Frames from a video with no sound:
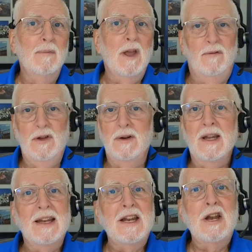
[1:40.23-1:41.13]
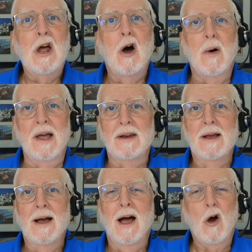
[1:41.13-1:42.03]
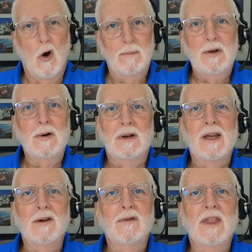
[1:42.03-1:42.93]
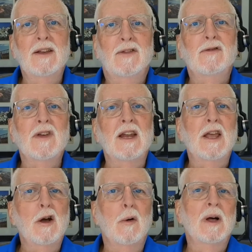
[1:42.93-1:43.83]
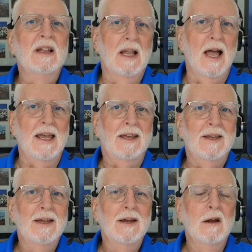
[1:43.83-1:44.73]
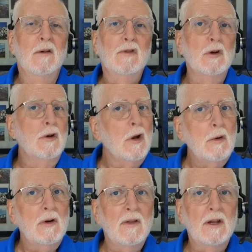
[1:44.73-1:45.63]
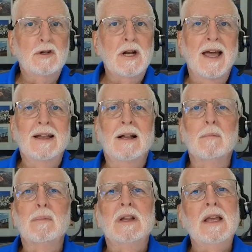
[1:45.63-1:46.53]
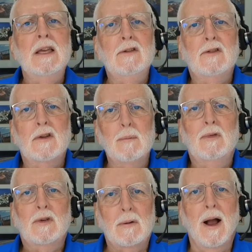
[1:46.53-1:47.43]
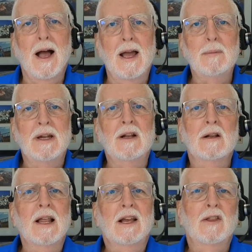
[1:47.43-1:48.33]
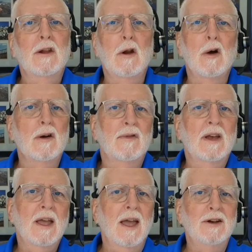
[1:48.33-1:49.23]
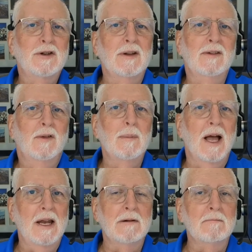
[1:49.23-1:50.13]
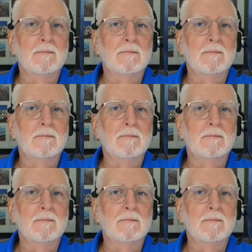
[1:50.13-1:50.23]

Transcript: If you didn't know it, I hope you'll give this video a like. If you're new to the channel, please subscribe and click the notifications button.